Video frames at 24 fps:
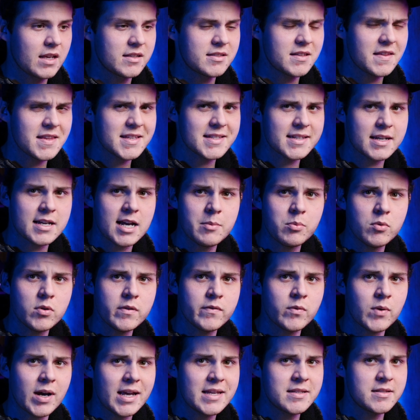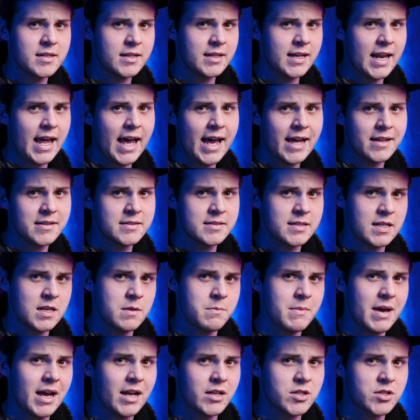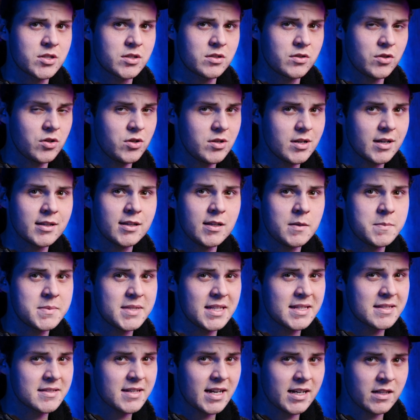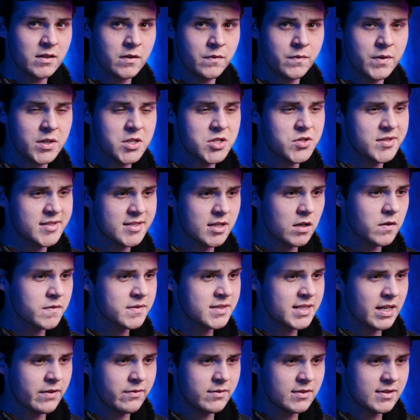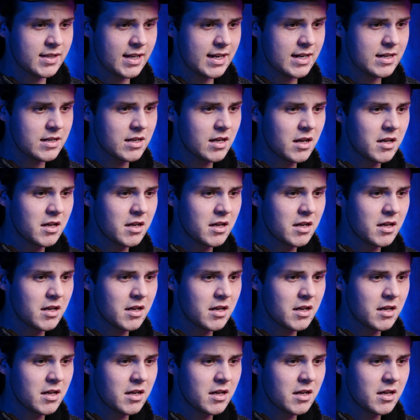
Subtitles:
So there's a couple of ways you can add CineMatch to your clips inside of DaVinci Resolve 17.